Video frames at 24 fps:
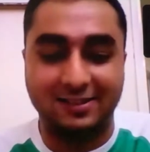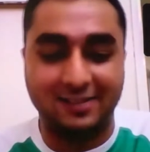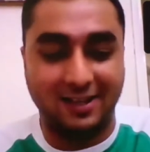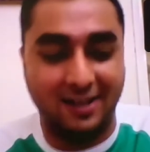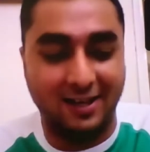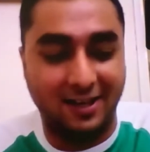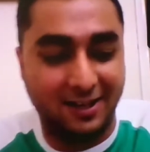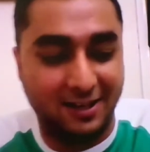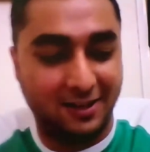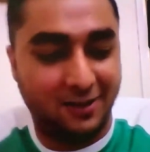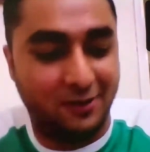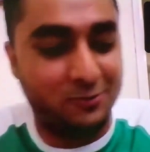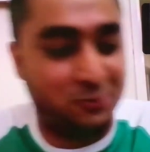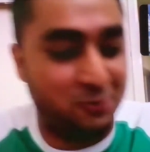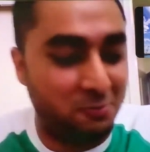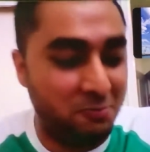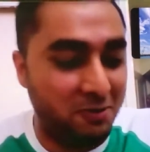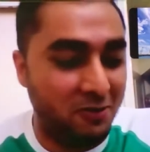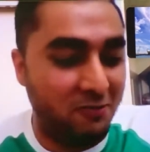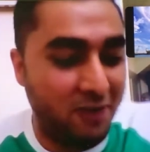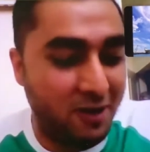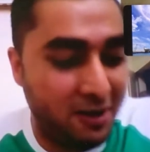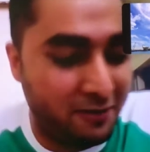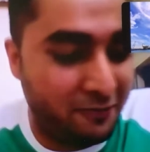To
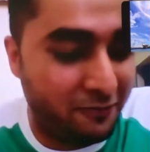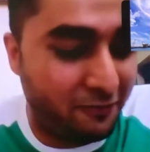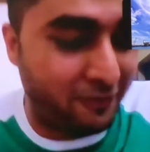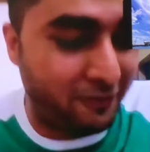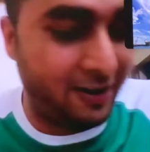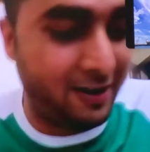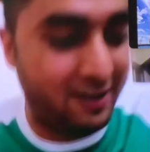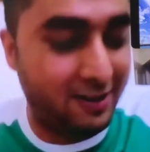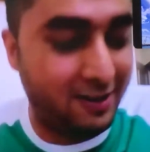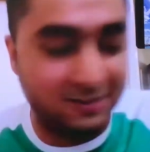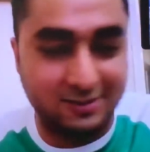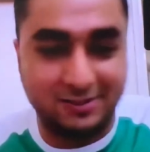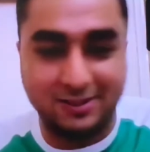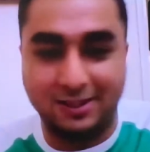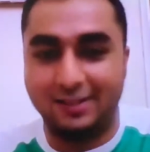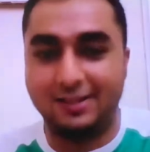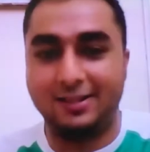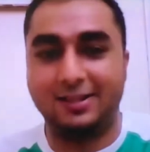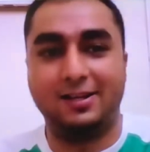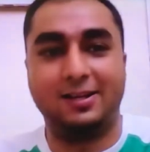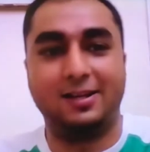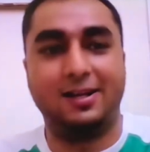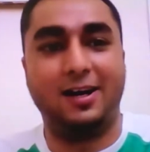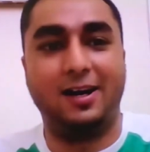be very frank,
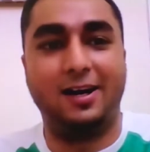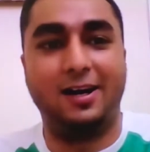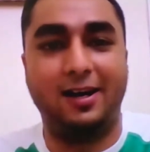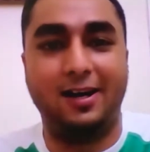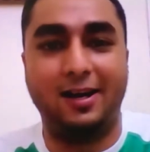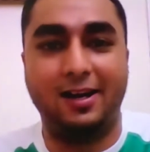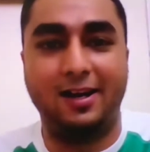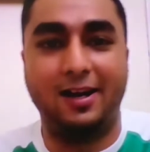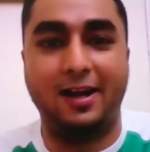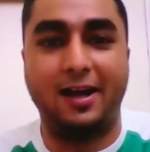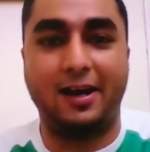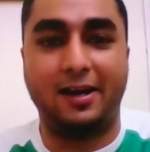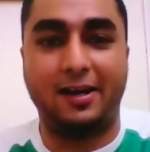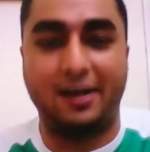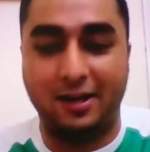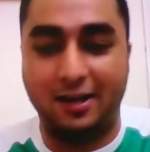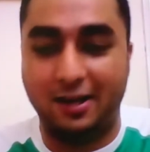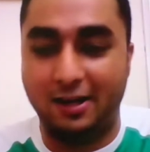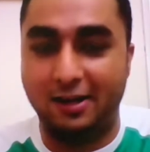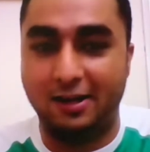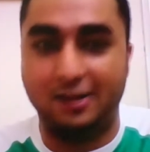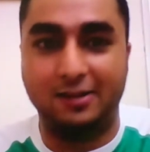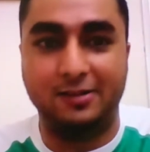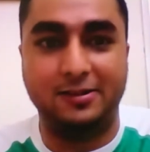Janet,
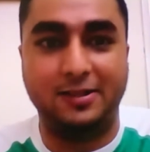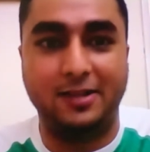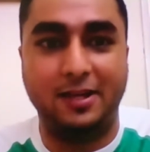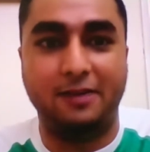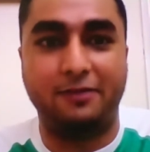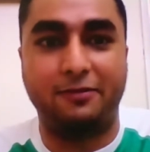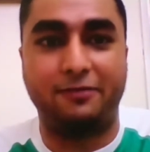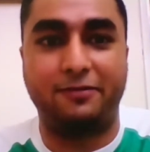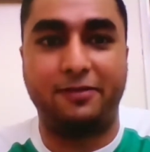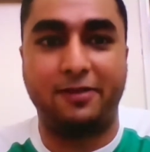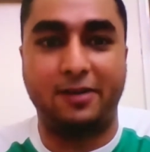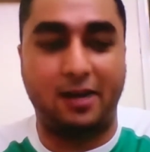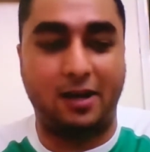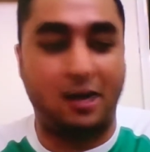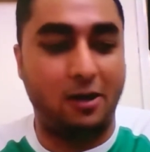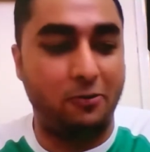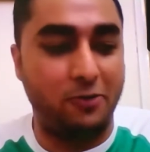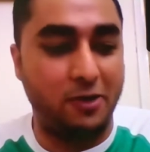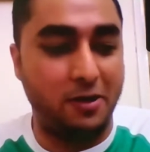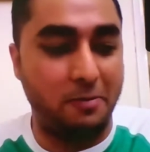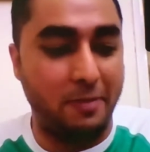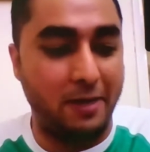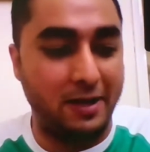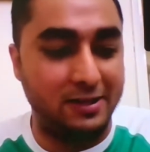Dave,
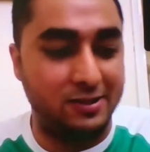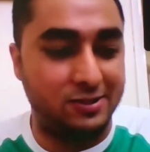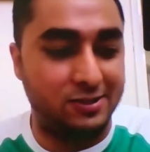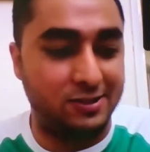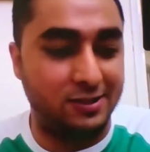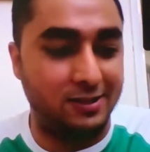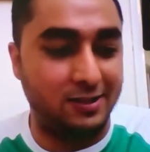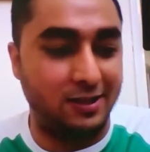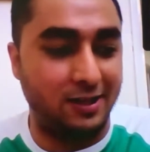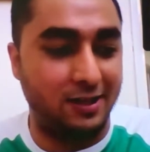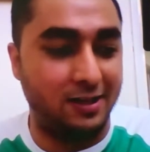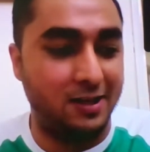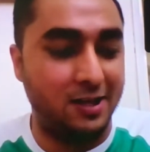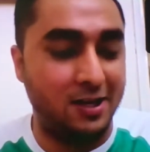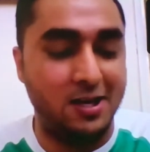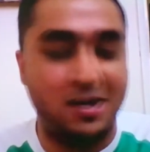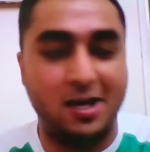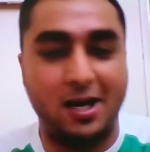how he mentioned that